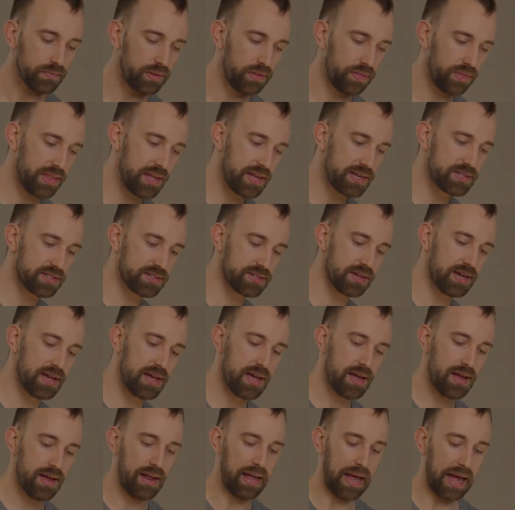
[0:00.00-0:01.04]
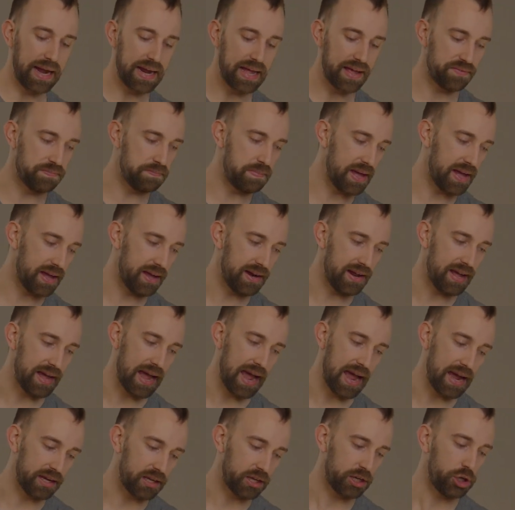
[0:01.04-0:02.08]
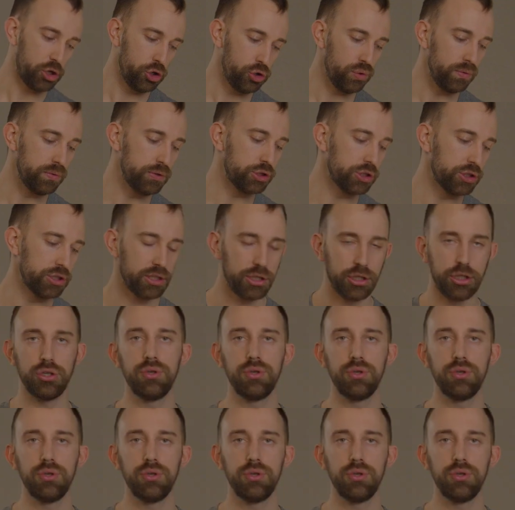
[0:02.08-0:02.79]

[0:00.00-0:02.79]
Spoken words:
this I have been a huge